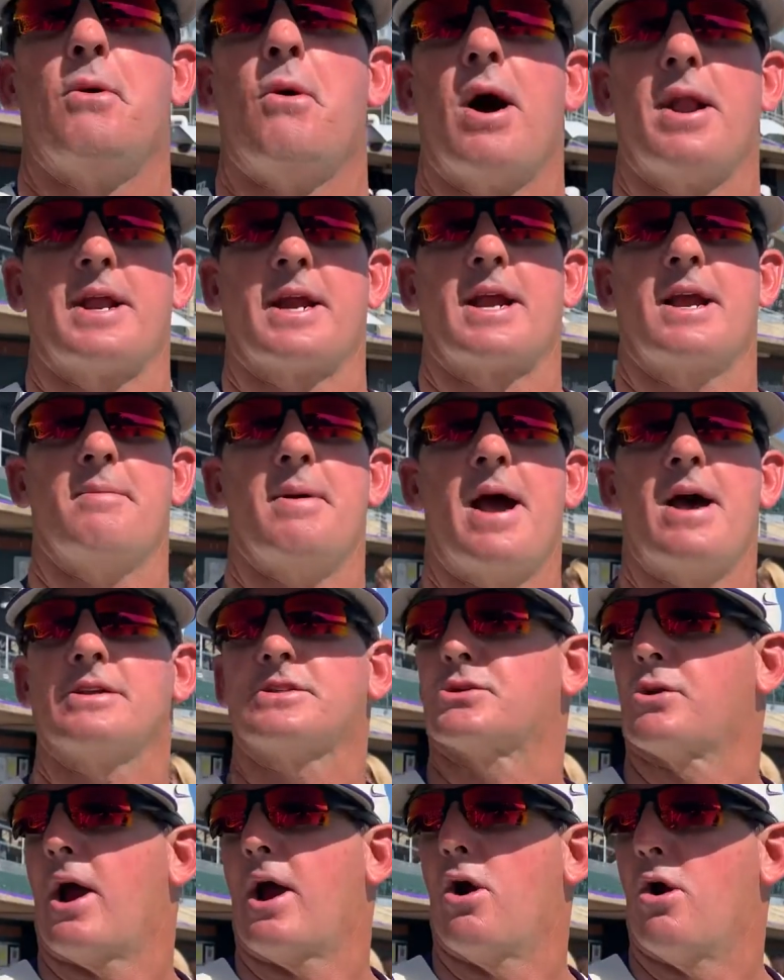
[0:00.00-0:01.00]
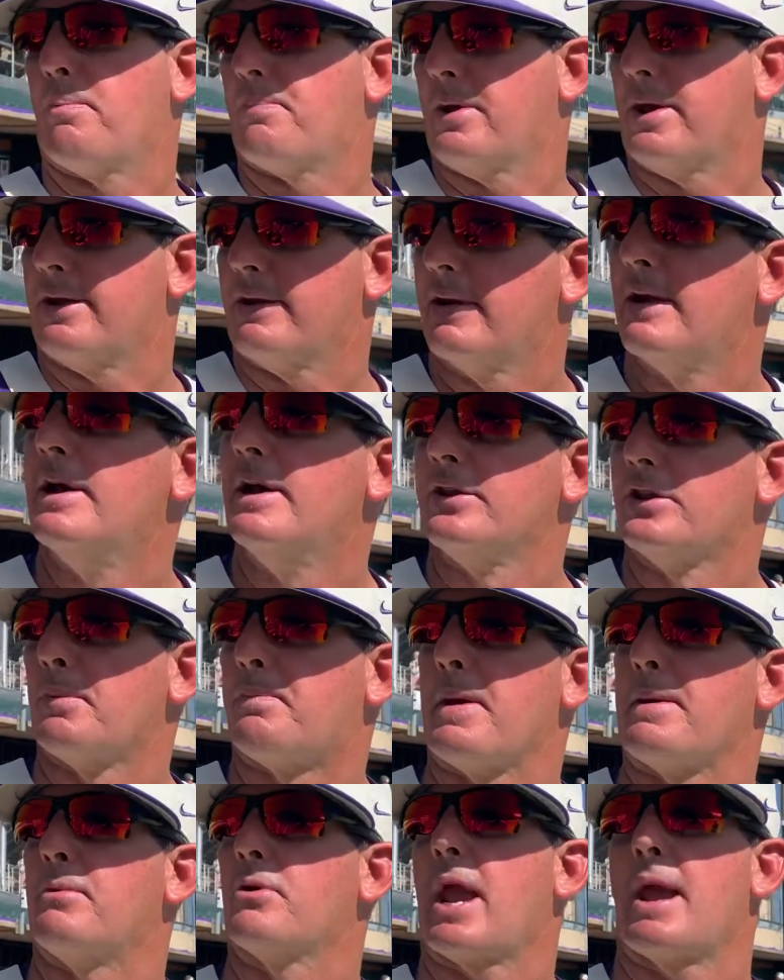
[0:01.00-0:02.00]
wanting to come out. So I hope that the
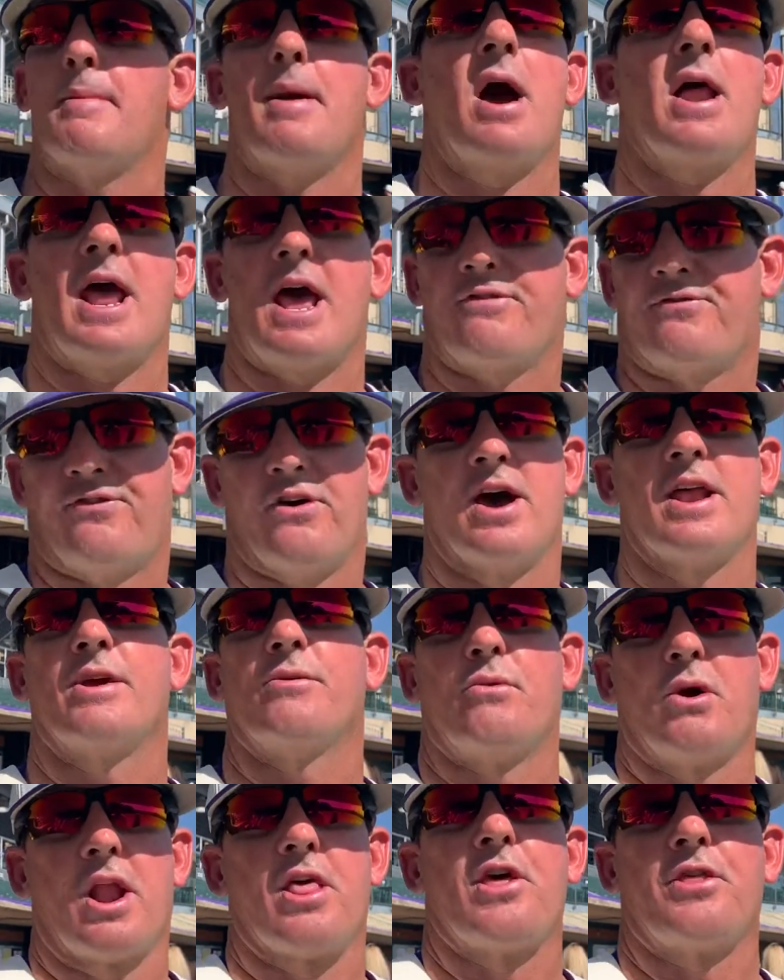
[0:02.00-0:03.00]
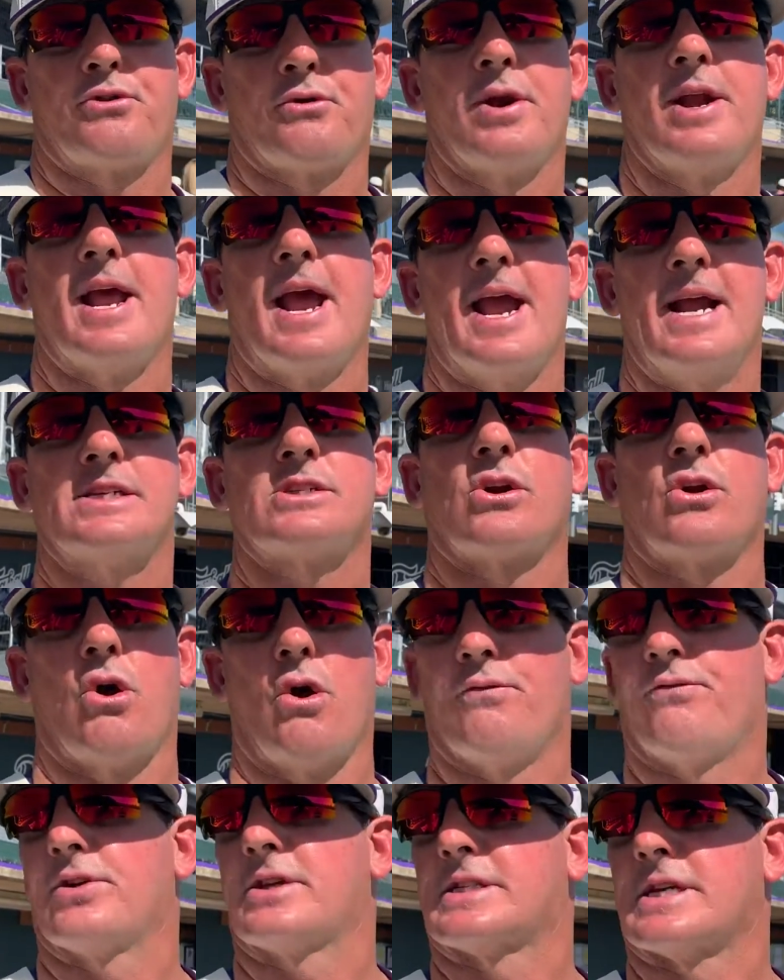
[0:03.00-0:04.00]
people came out, had fun at one of the 3 days, or
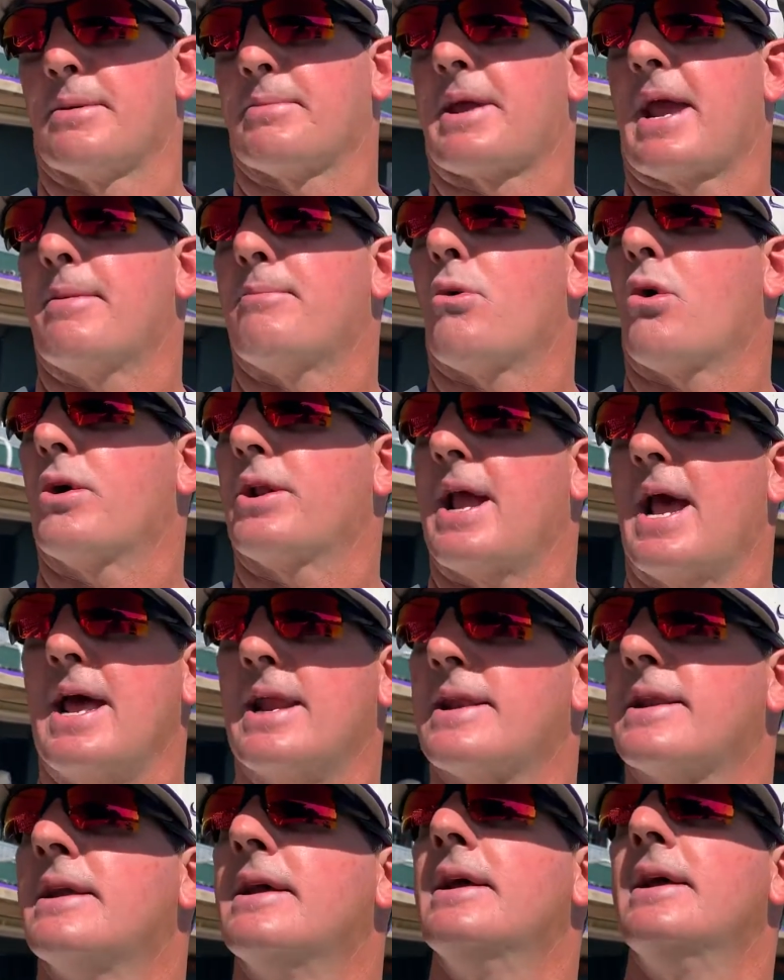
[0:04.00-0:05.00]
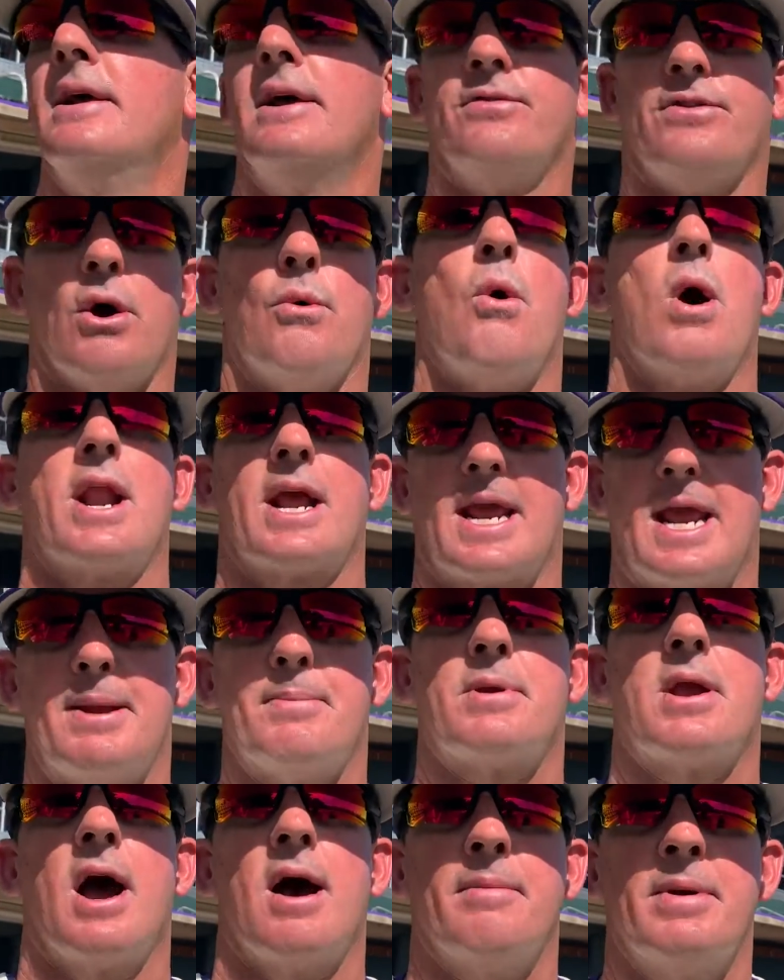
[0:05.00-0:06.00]
hopefully something more than that. And they'll want to
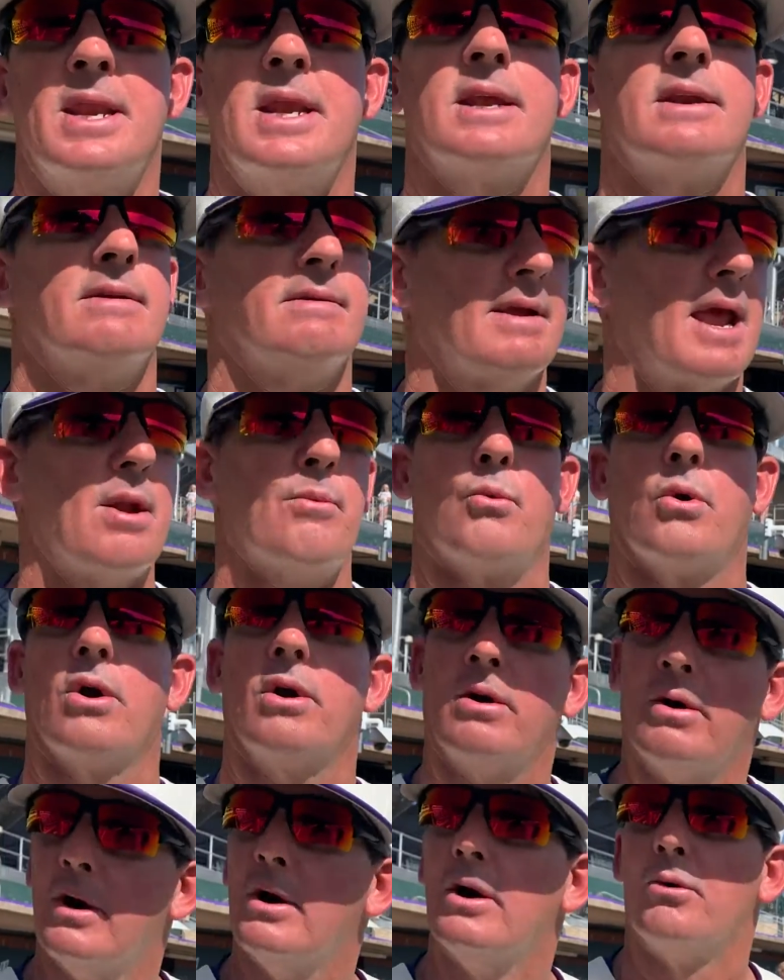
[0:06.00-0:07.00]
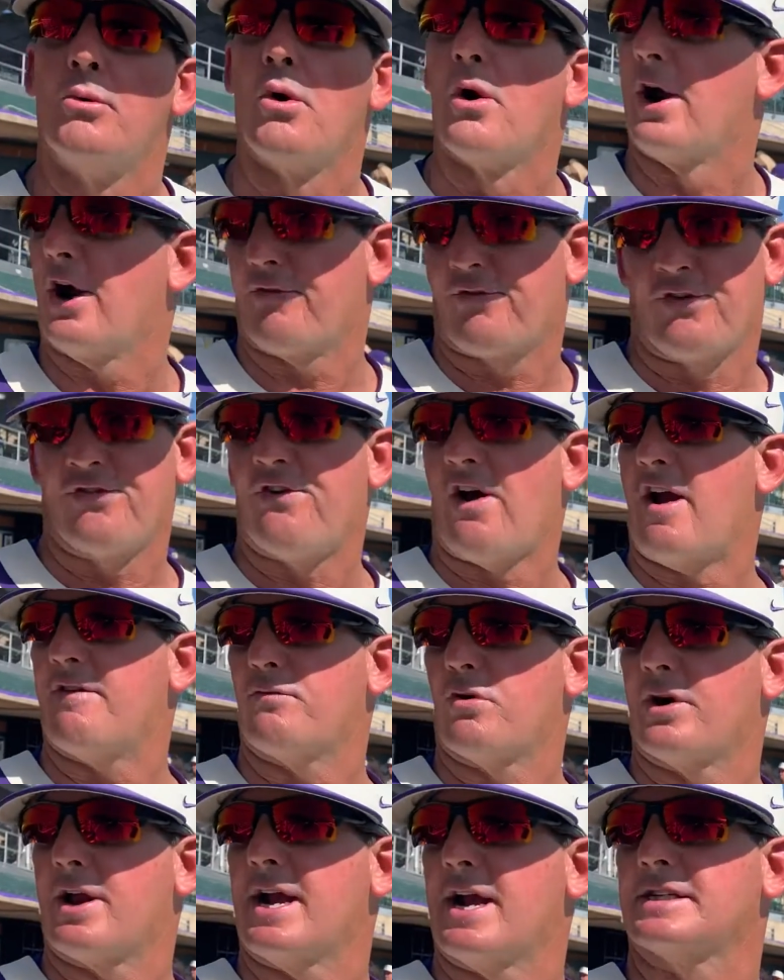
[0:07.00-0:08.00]
keep coming. And we're here for 5
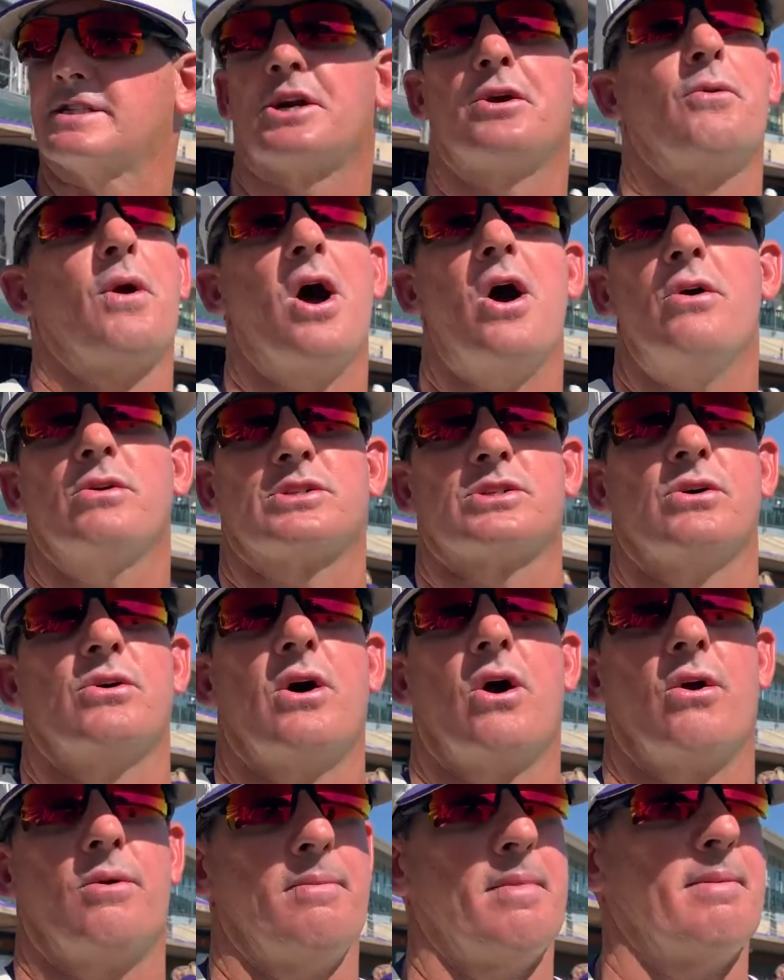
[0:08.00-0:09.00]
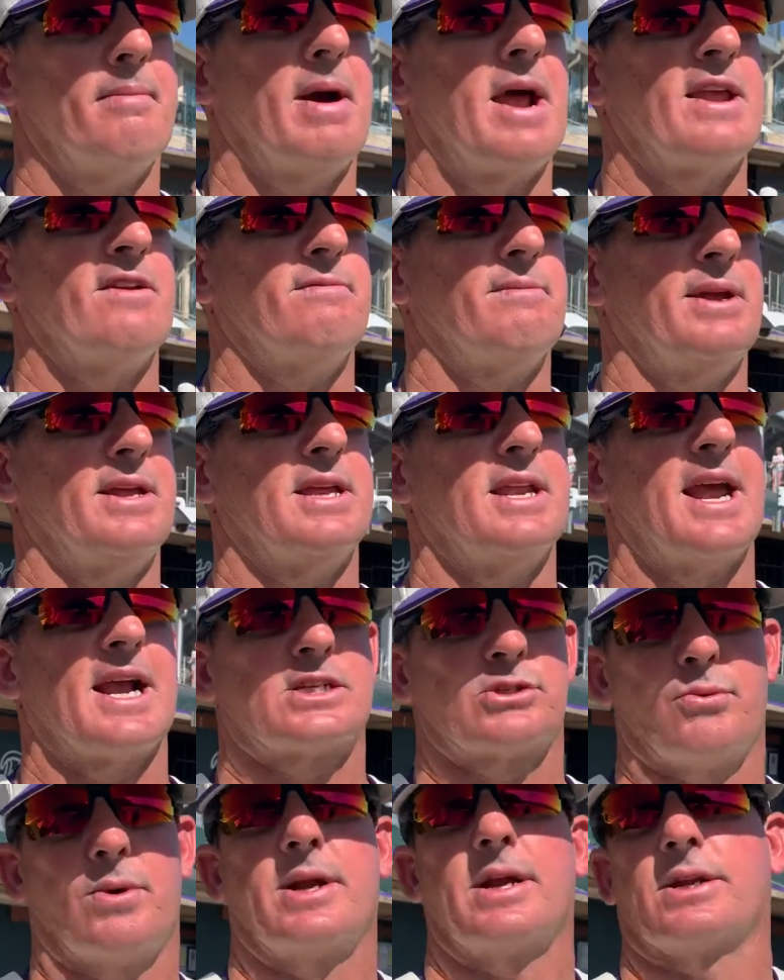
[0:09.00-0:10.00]
more days in a row. So or it might even be the
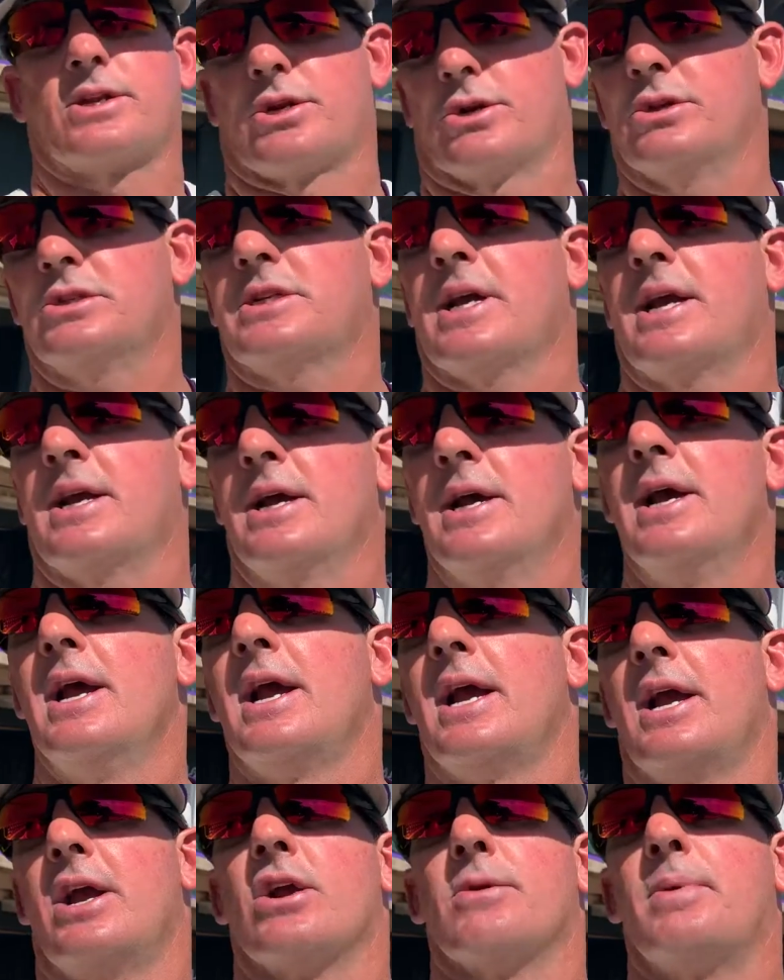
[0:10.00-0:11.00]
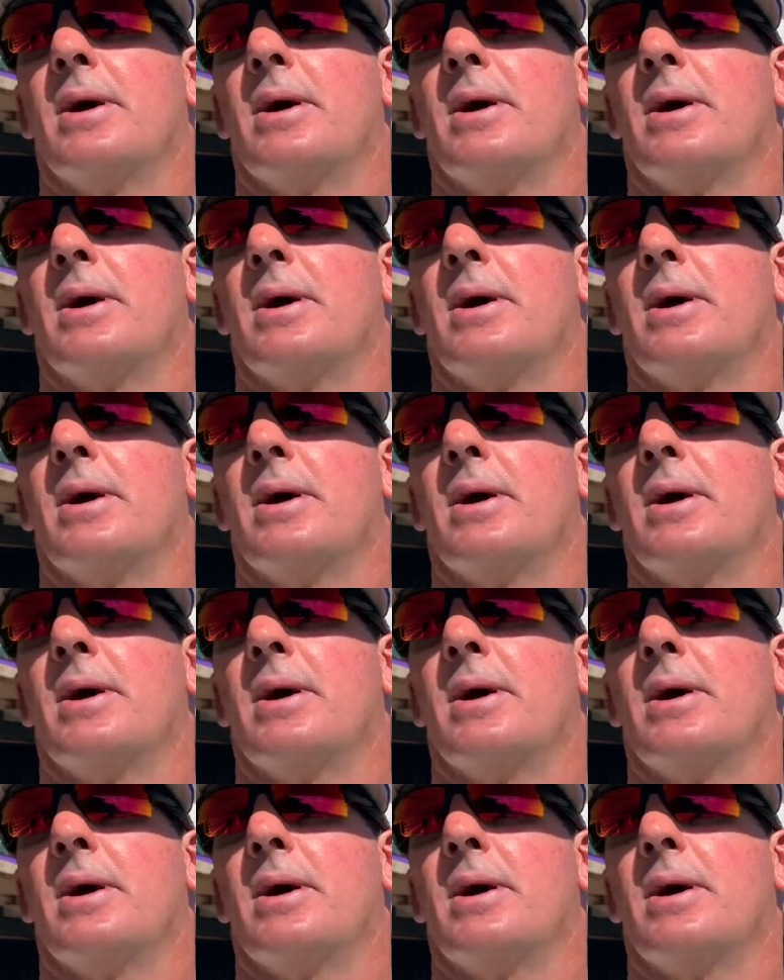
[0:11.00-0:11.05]
next week on Tuesday here.